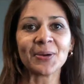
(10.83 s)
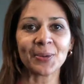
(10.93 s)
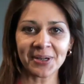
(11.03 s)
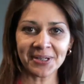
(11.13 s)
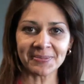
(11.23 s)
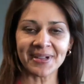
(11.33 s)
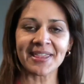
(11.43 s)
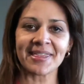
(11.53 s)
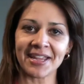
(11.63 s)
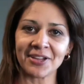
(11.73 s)
Welcome
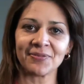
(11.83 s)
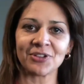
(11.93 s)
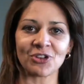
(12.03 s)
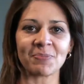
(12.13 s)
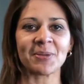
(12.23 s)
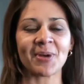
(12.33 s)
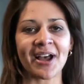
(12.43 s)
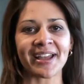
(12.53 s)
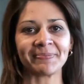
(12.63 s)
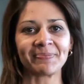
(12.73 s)
and thank you for dropping
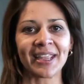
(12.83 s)
by.